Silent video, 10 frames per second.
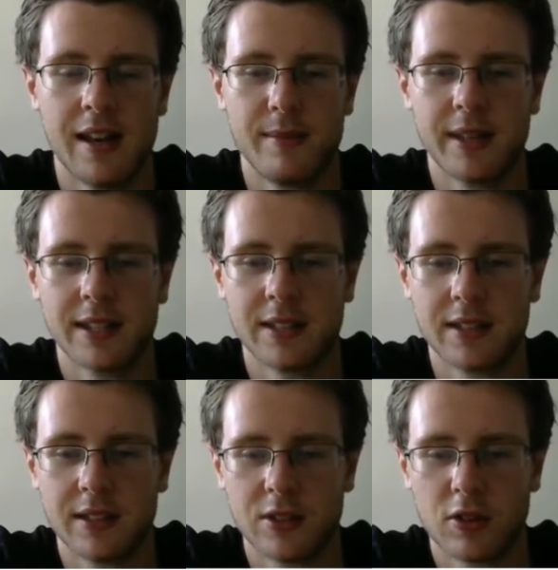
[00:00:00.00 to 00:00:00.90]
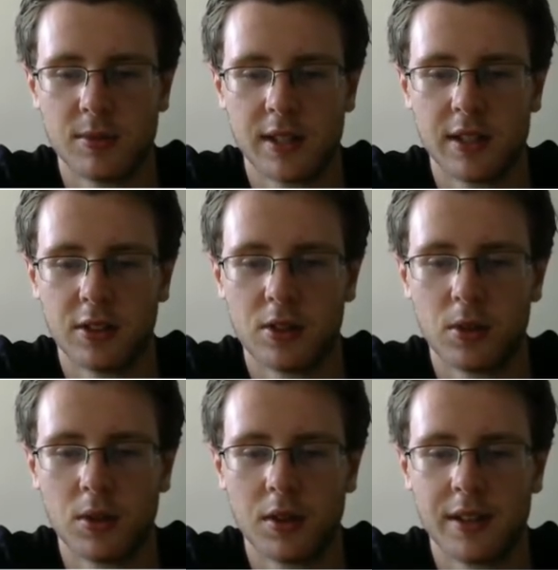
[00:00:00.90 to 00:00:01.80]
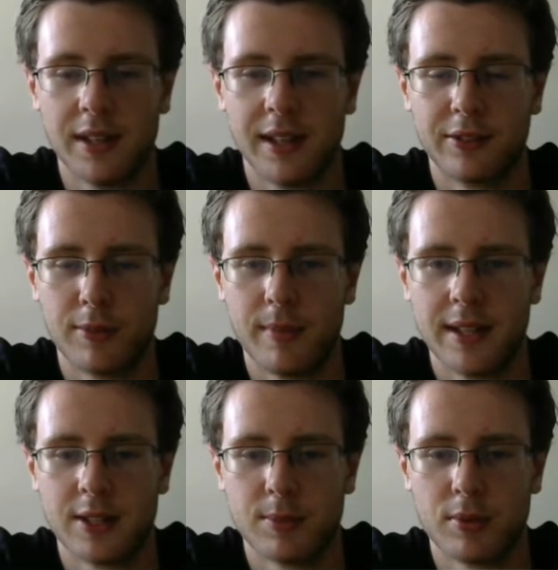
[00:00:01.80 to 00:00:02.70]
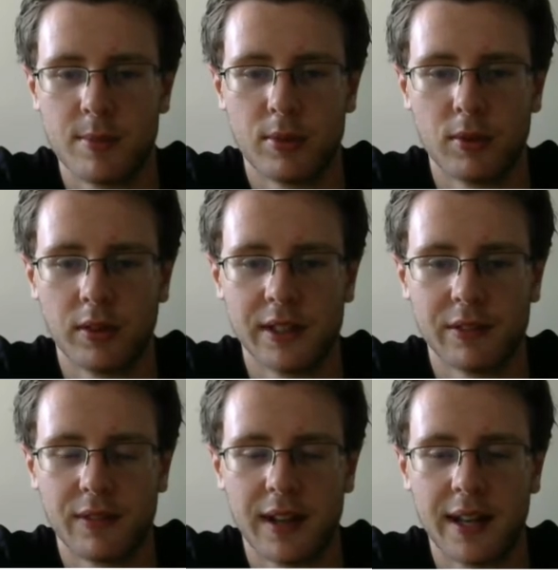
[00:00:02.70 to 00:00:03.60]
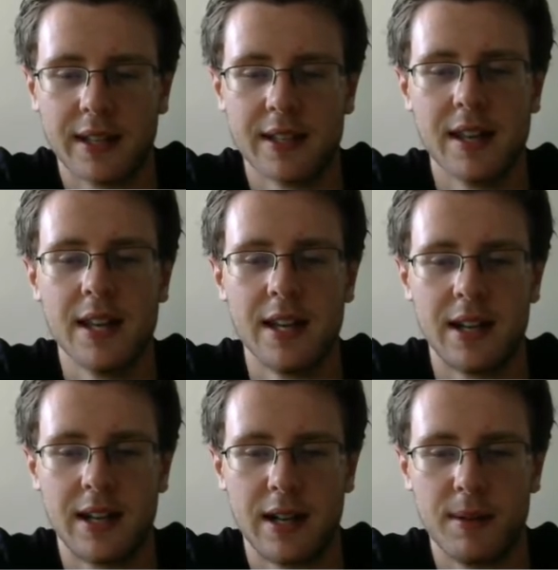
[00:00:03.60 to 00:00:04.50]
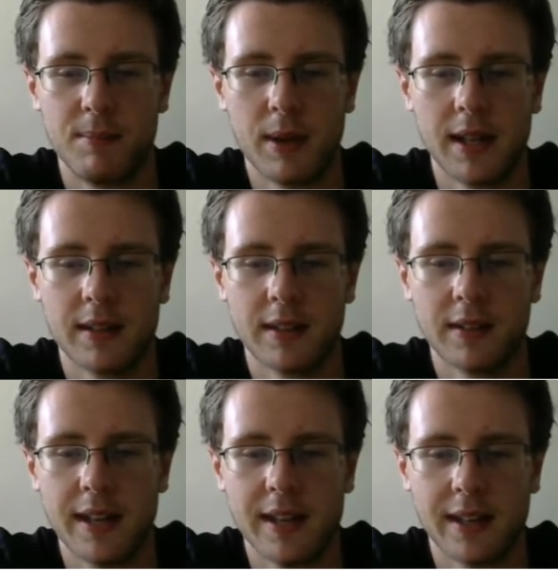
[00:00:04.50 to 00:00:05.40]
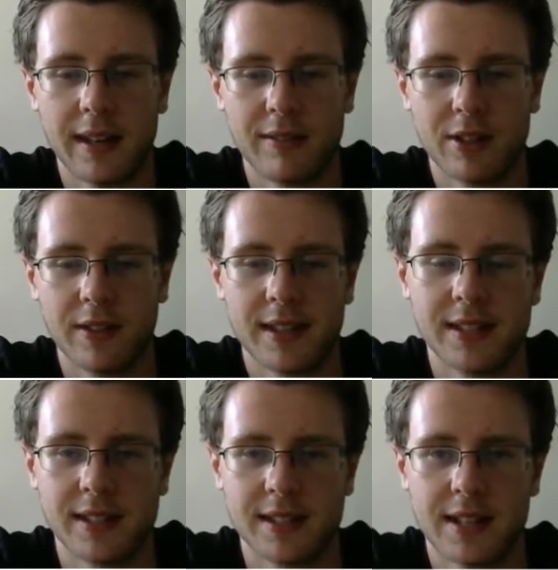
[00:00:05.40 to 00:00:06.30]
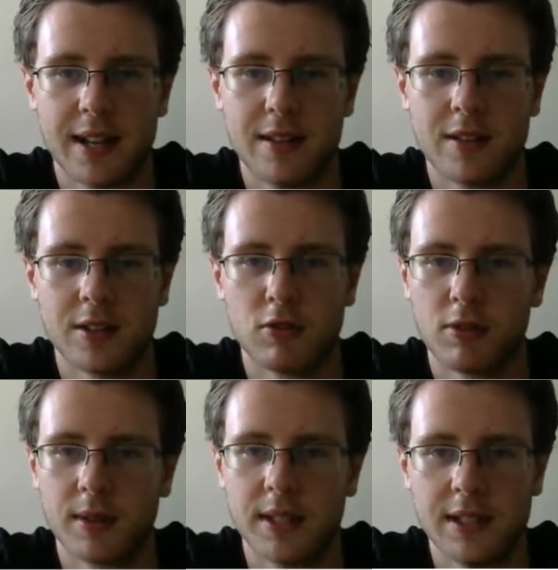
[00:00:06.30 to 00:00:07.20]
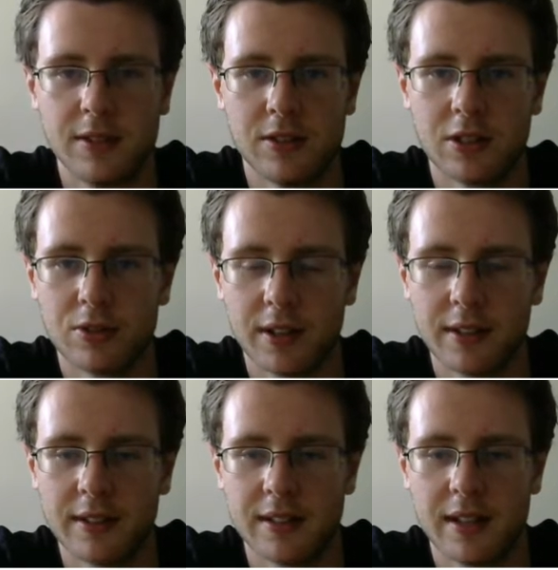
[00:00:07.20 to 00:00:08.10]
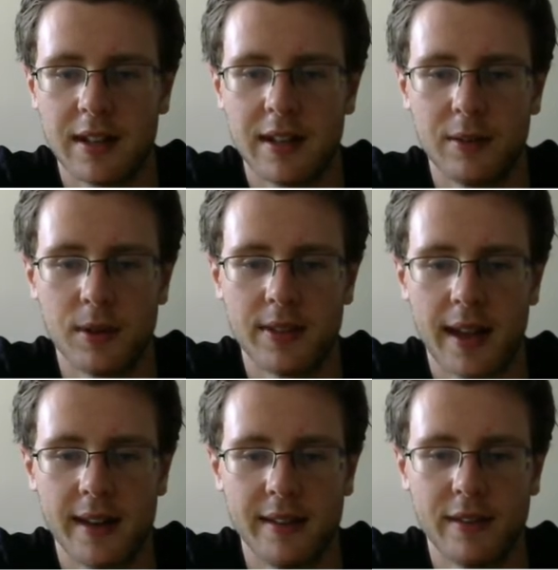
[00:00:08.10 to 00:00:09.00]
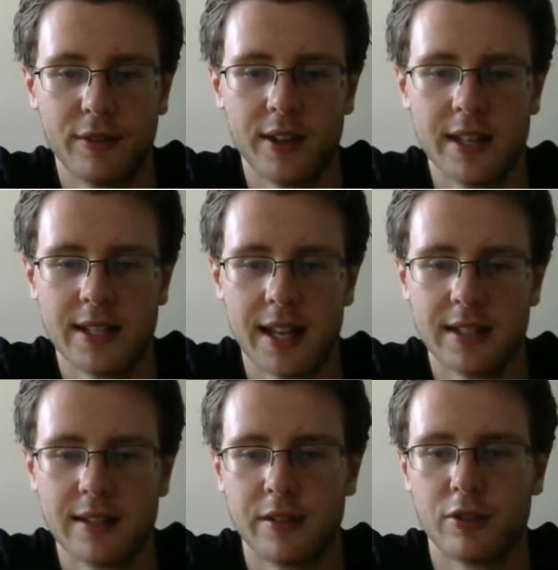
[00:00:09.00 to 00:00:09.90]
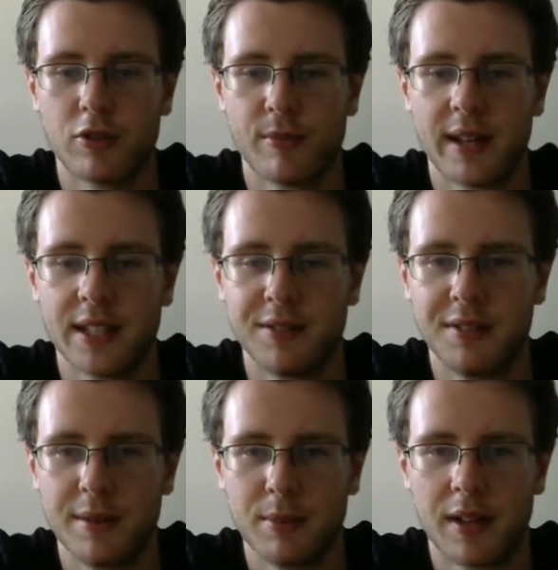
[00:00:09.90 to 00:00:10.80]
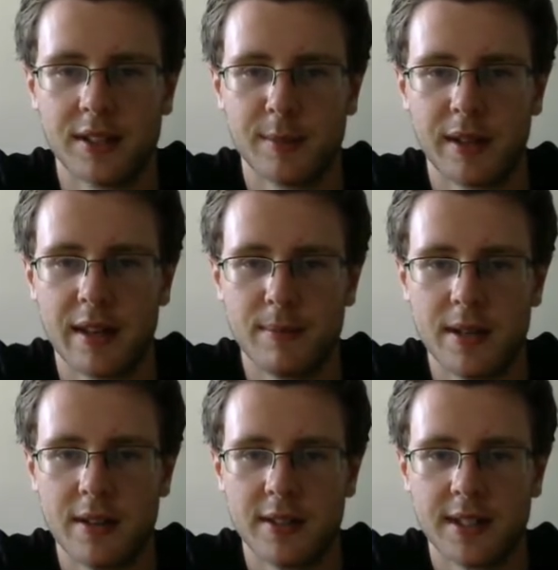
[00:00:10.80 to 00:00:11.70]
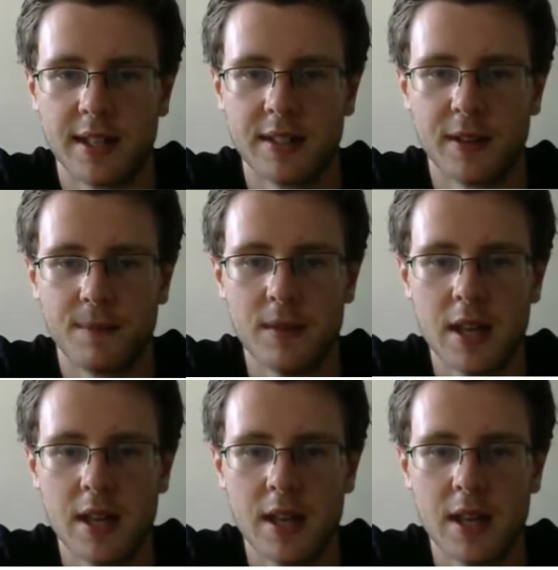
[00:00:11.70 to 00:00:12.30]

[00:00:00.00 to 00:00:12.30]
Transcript: because the storm's inner core remains pretty poorly defined. But the lightning, nevertheless, is a sign that the storm continues to strengthen with that very intense thunderstorm activity blossoming up near the center.